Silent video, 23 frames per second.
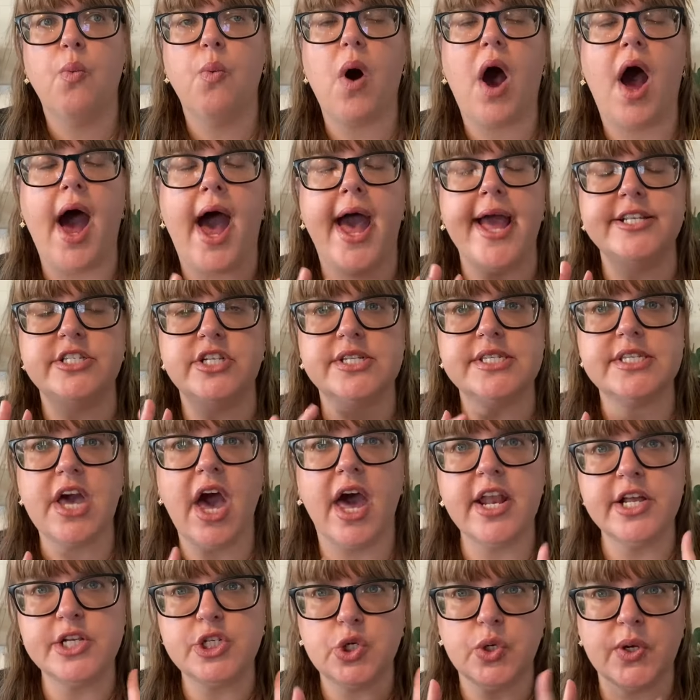I just
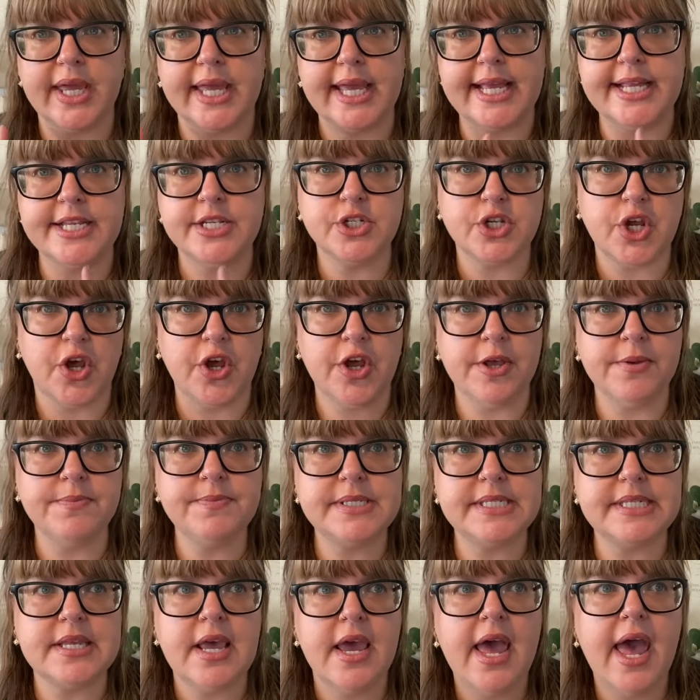kind of took it in
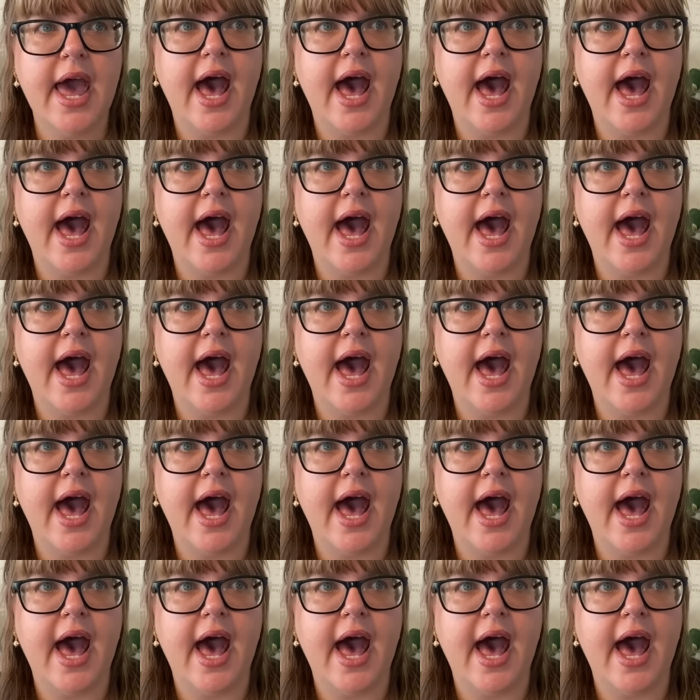terms.